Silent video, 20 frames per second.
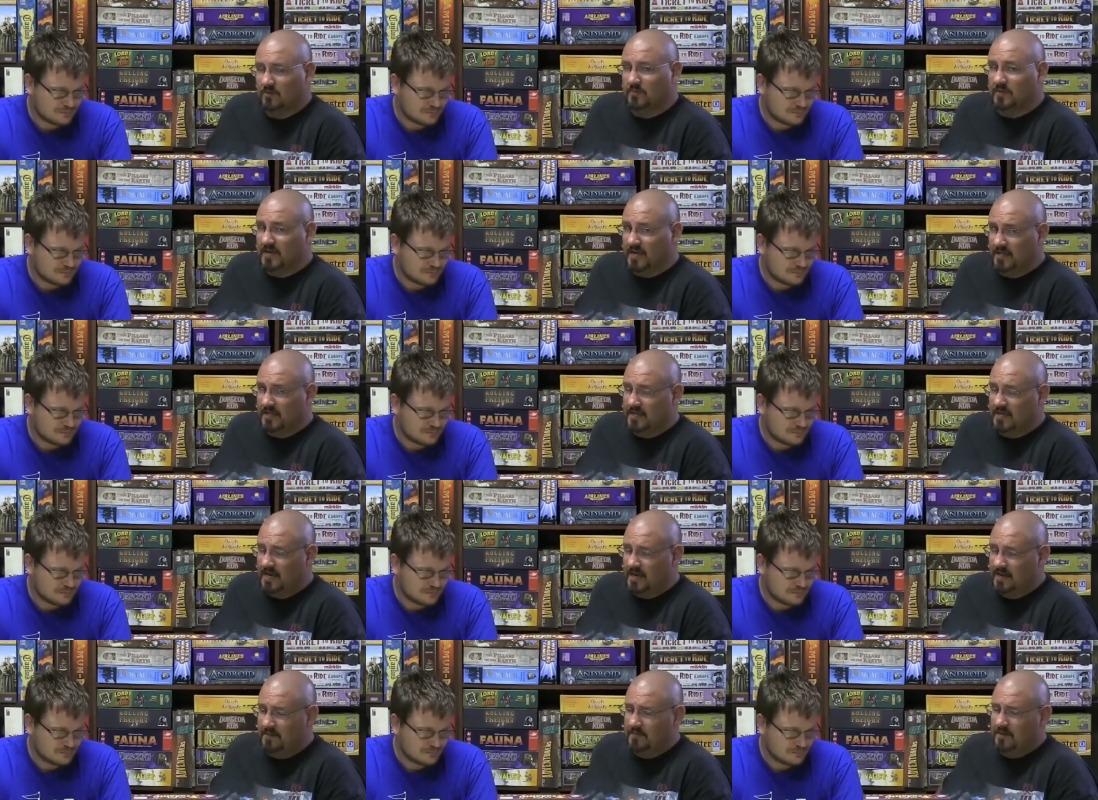Speaker 1: You begin the
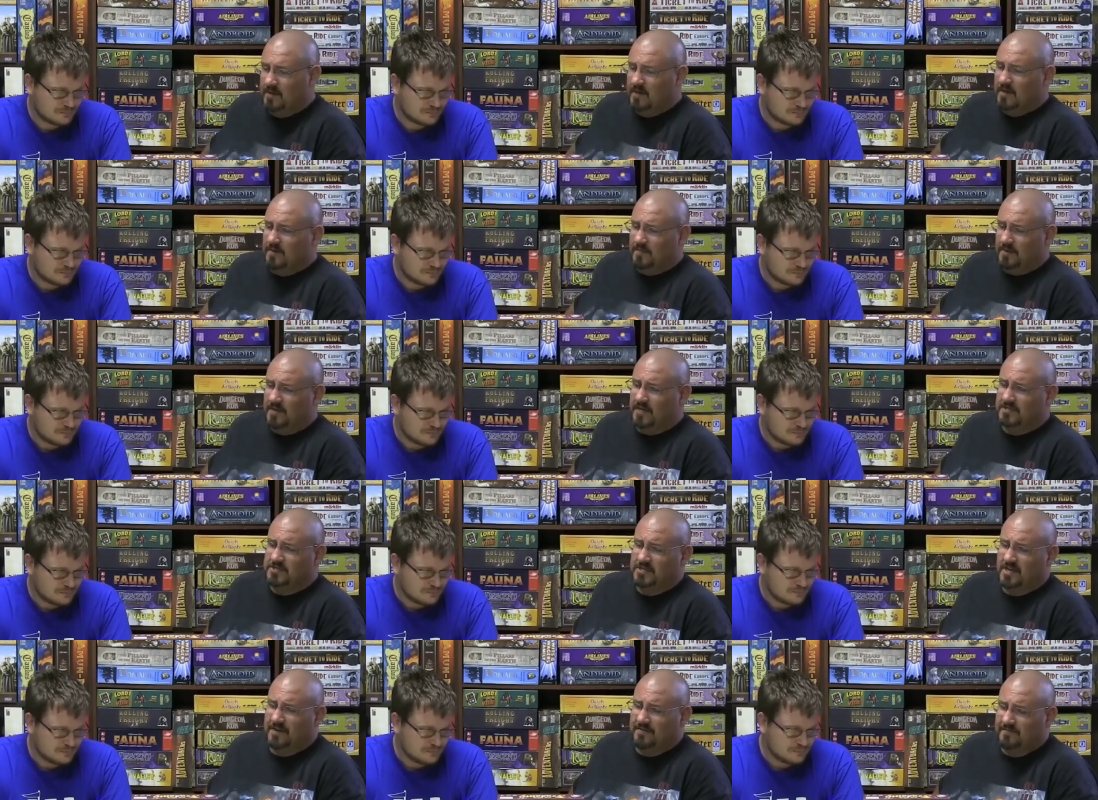game
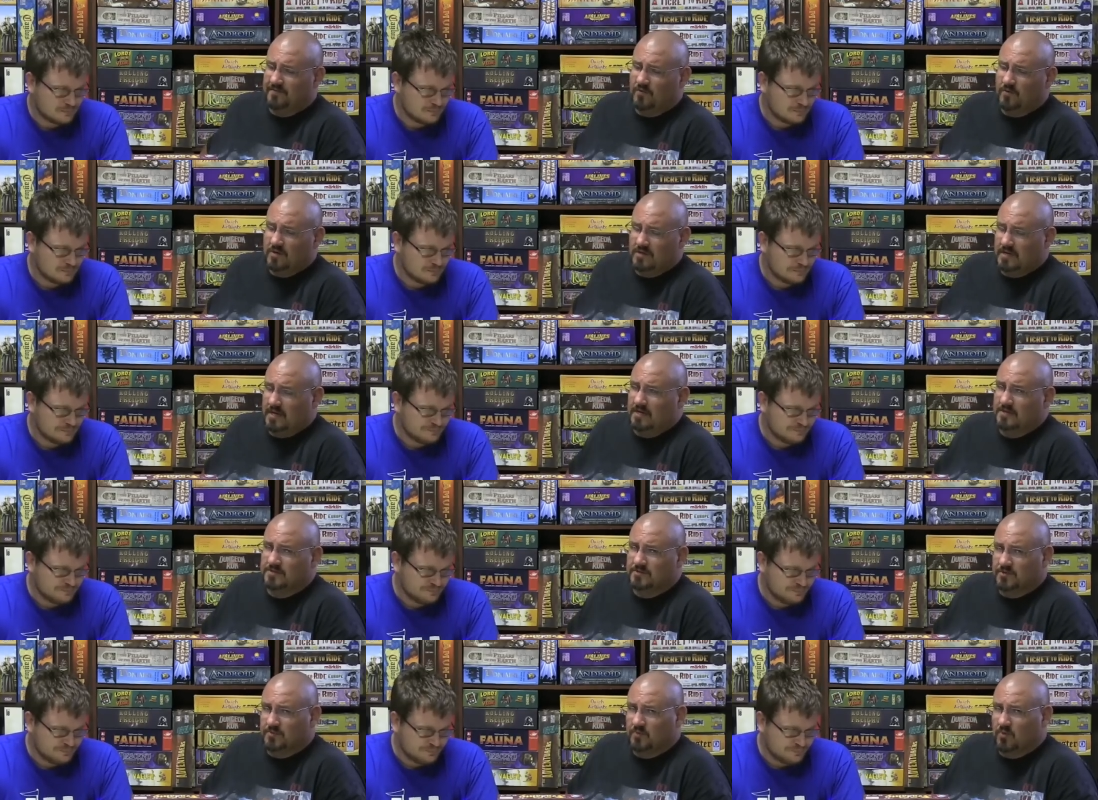because you have fewer
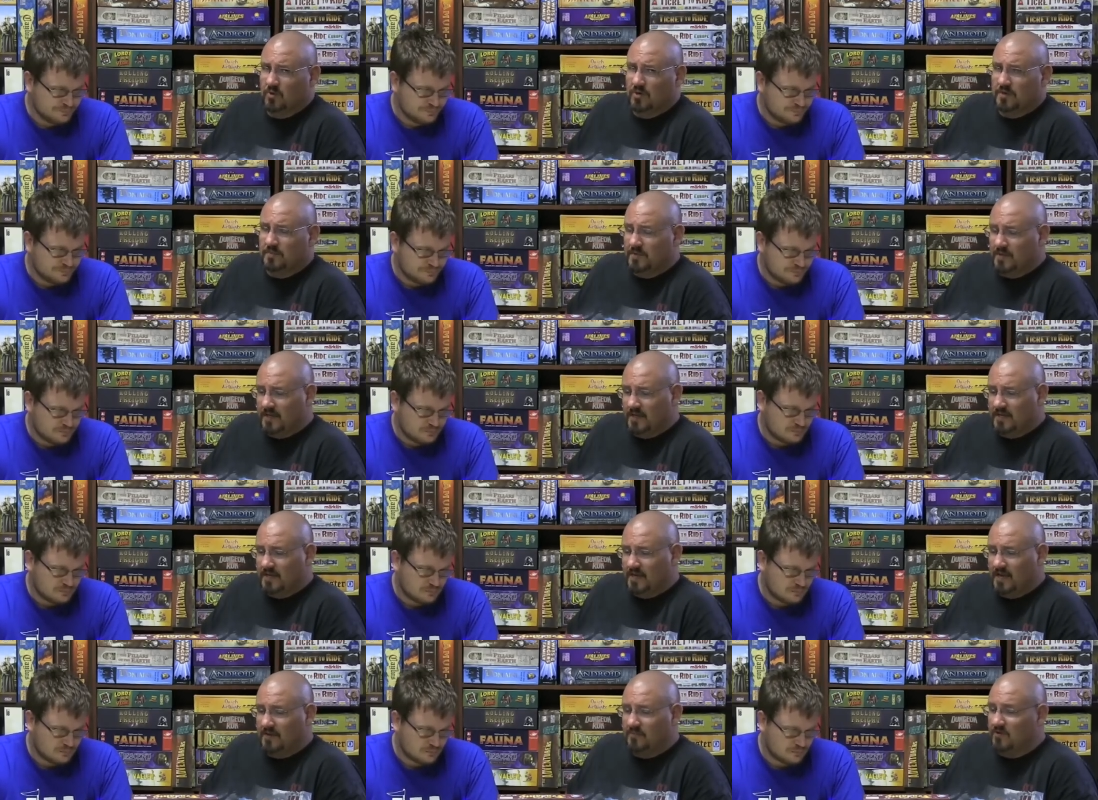tiles on the board. You begin
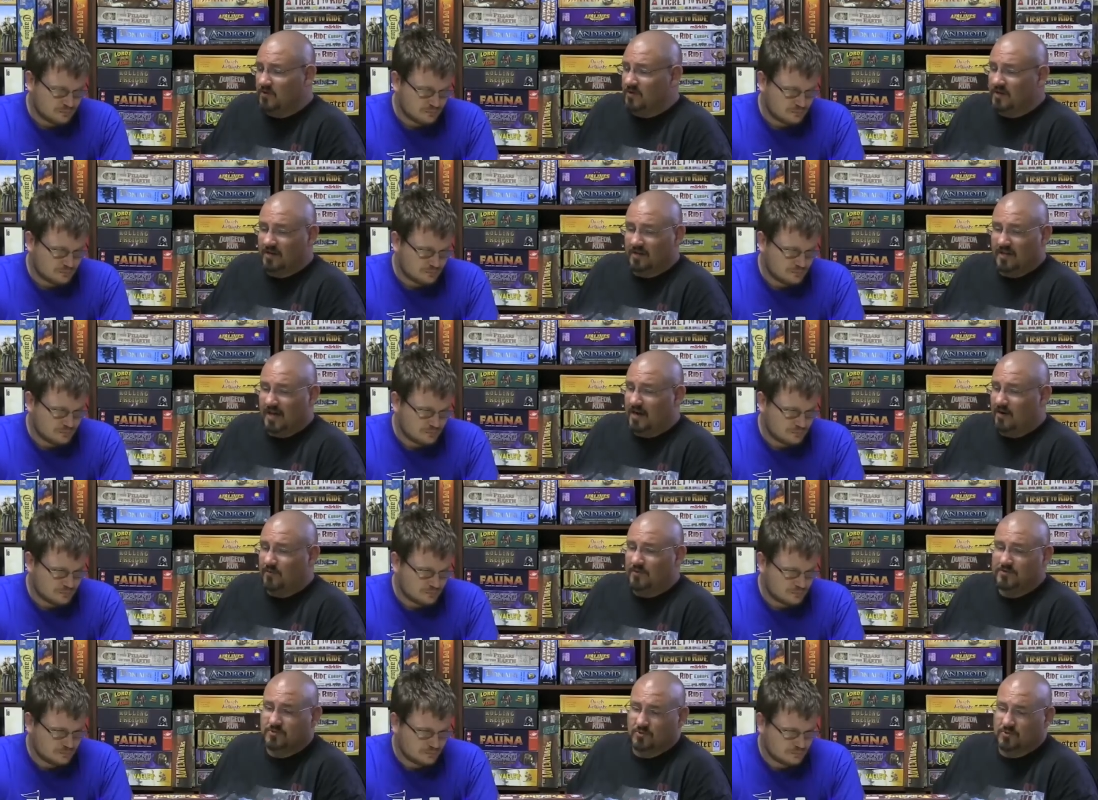the game, you get a
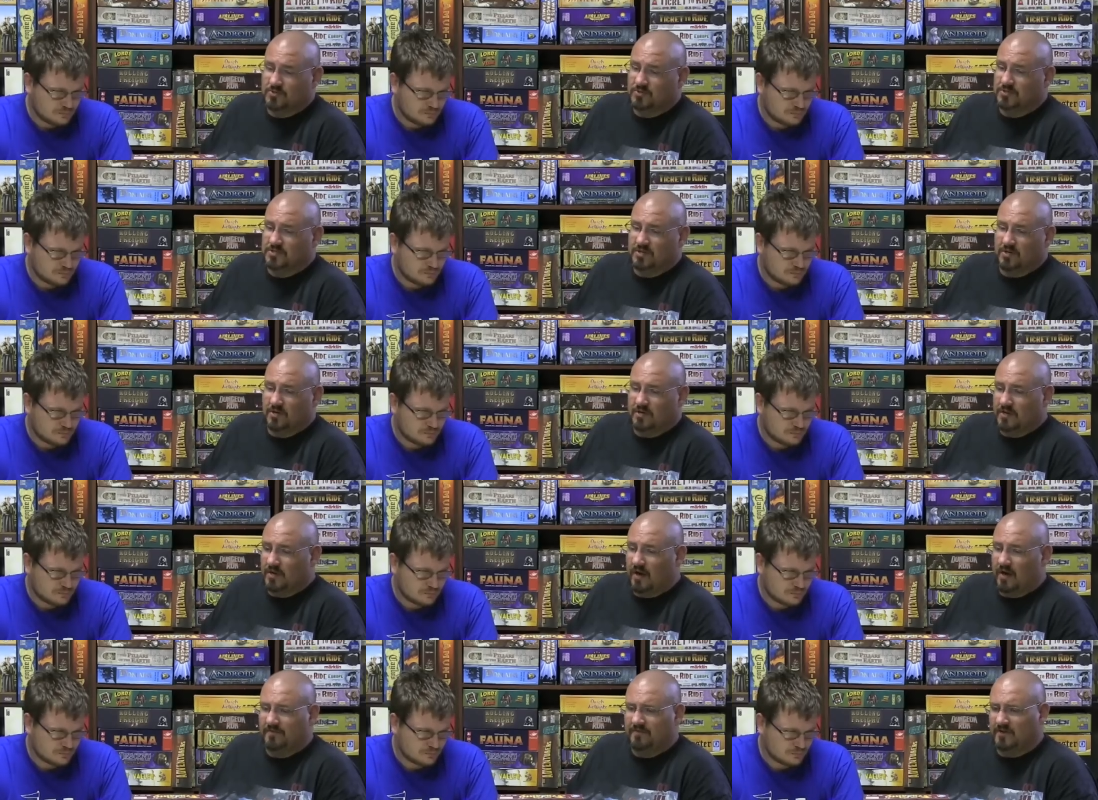lot of resources
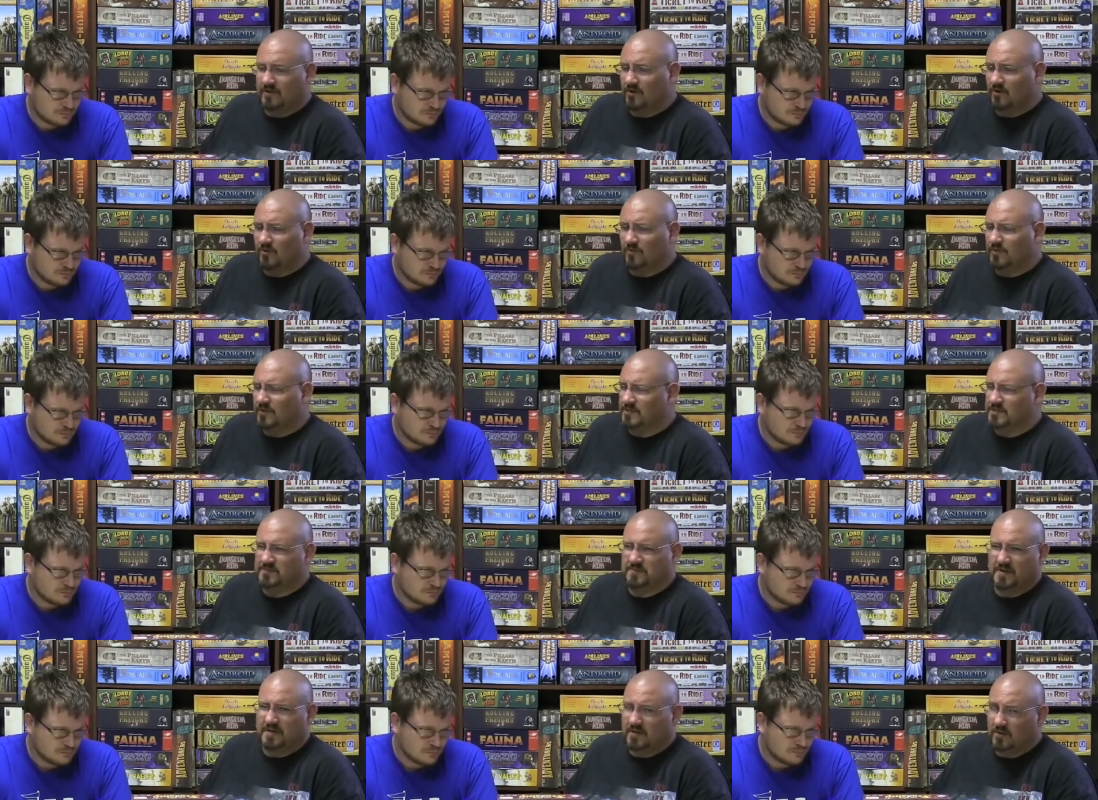early off, and you don't
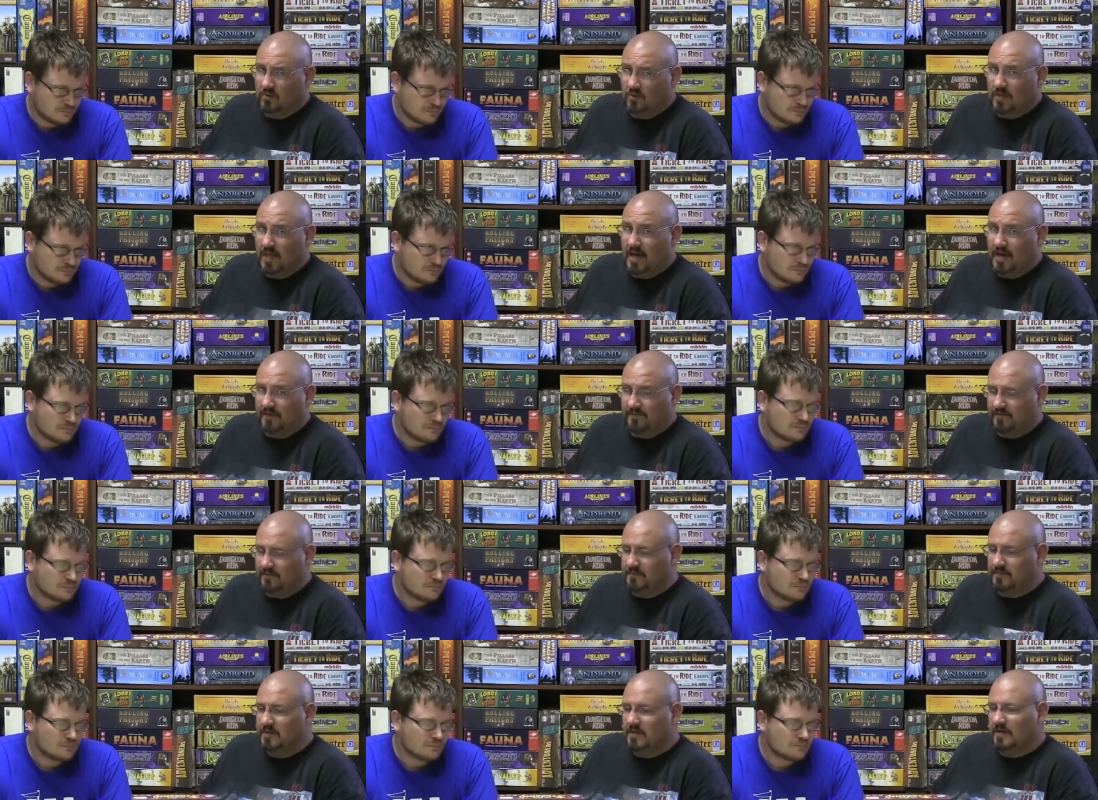really spend a whole lot of
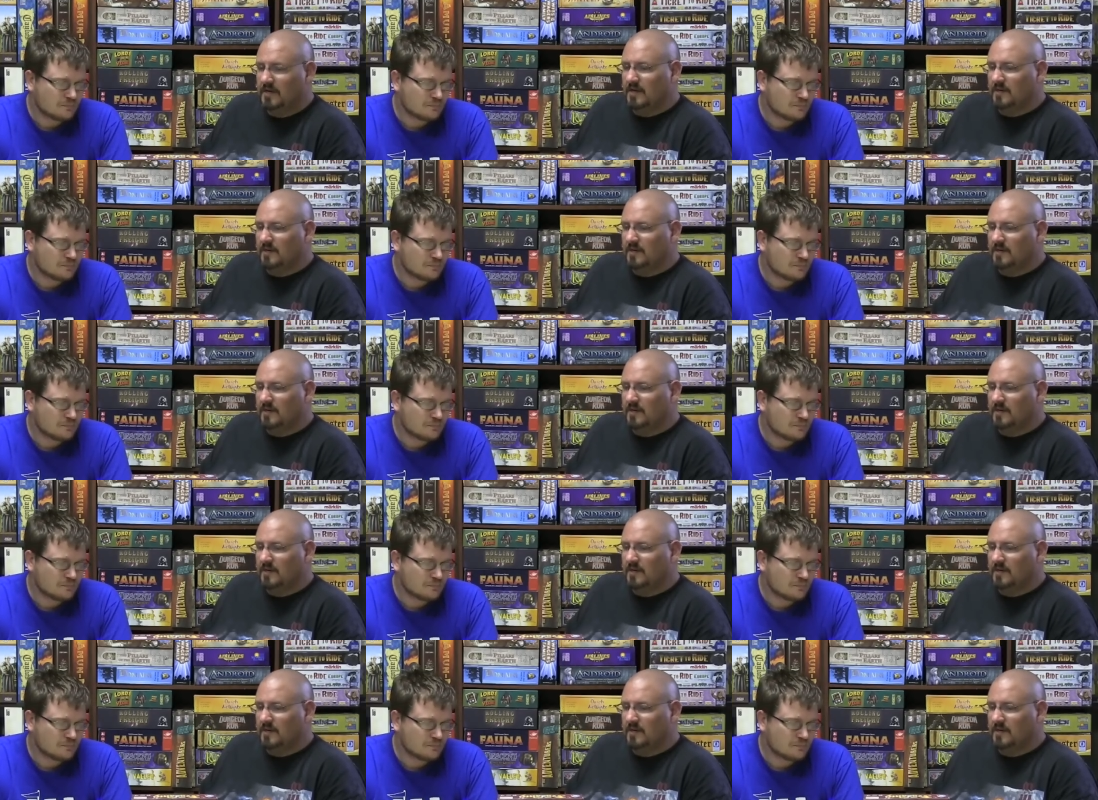them.